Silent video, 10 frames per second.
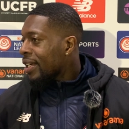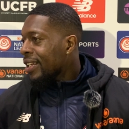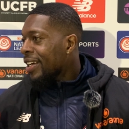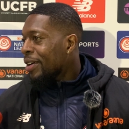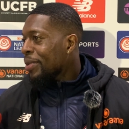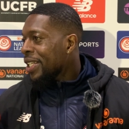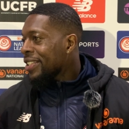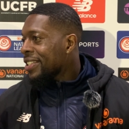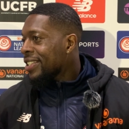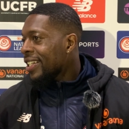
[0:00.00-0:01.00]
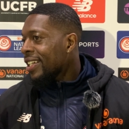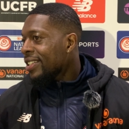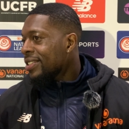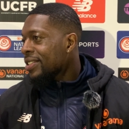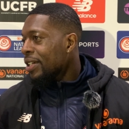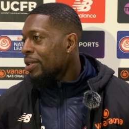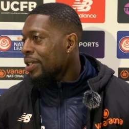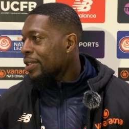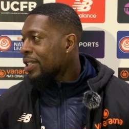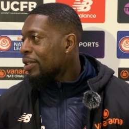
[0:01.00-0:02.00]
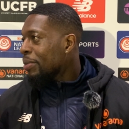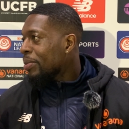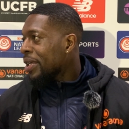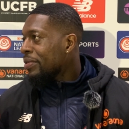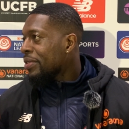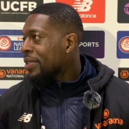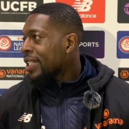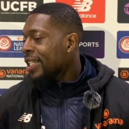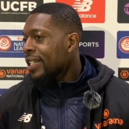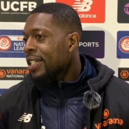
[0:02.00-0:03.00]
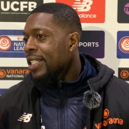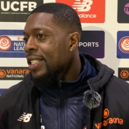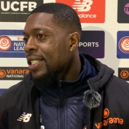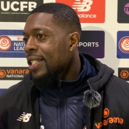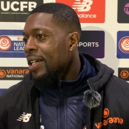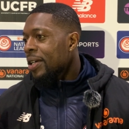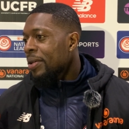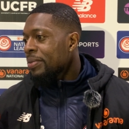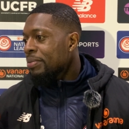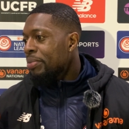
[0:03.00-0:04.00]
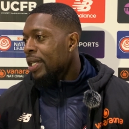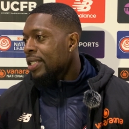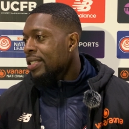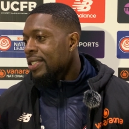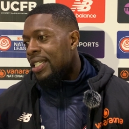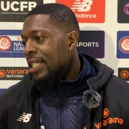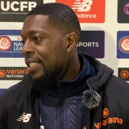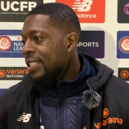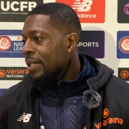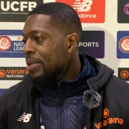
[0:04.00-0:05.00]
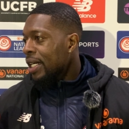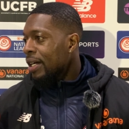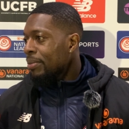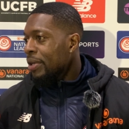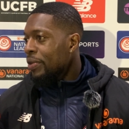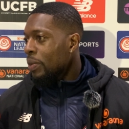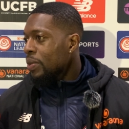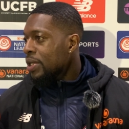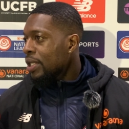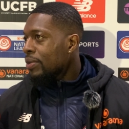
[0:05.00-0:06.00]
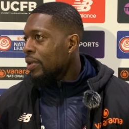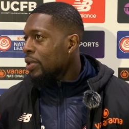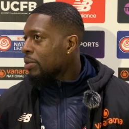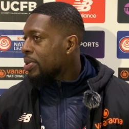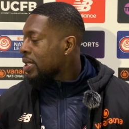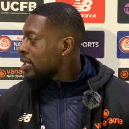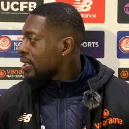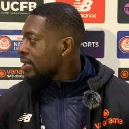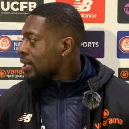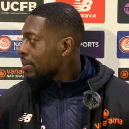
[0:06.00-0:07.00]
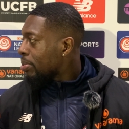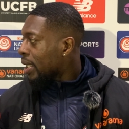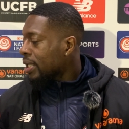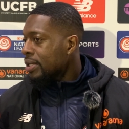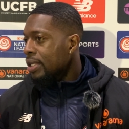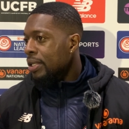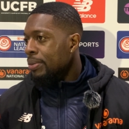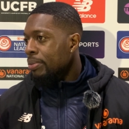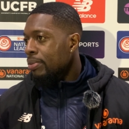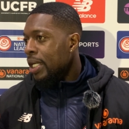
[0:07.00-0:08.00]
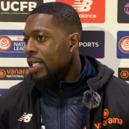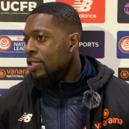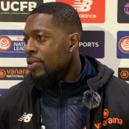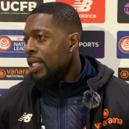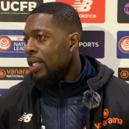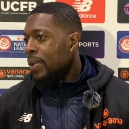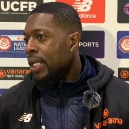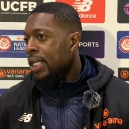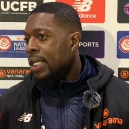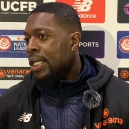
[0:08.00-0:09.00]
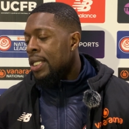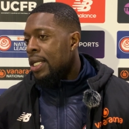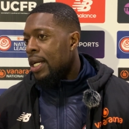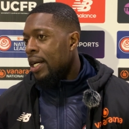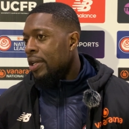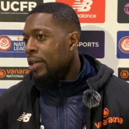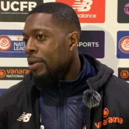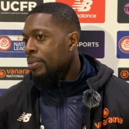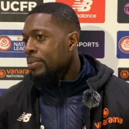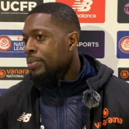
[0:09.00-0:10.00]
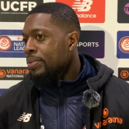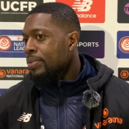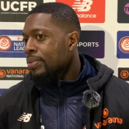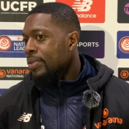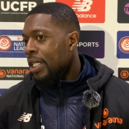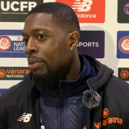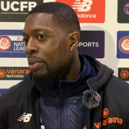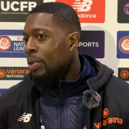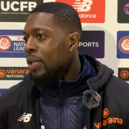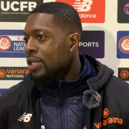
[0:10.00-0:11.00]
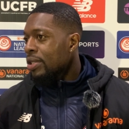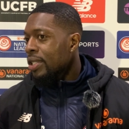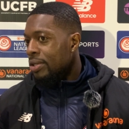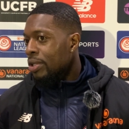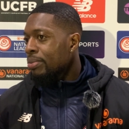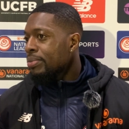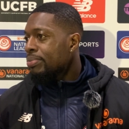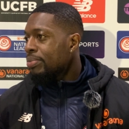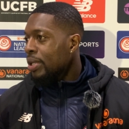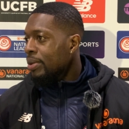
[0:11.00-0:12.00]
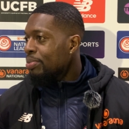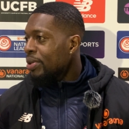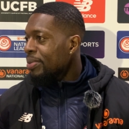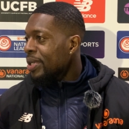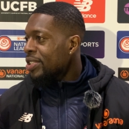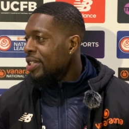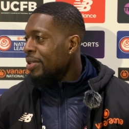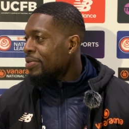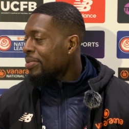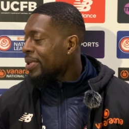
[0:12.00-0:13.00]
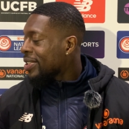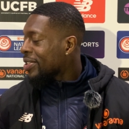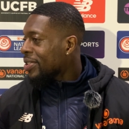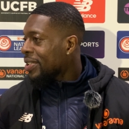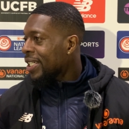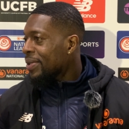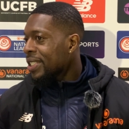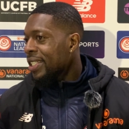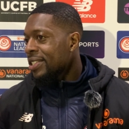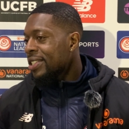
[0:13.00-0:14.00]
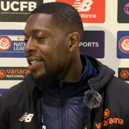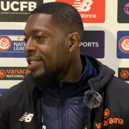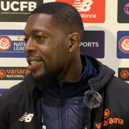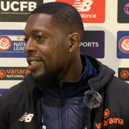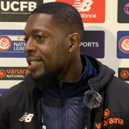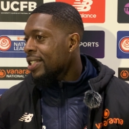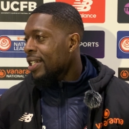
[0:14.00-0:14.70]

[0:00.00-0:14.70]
Yeah, I mean, yeah, I remember that vividly. But at the same time, I think we was in a very good position prior to my injury anyway. Mm. And yeah, I remember watching on and Dom putting my shirt up for me. So yeah, it was a nice touch, and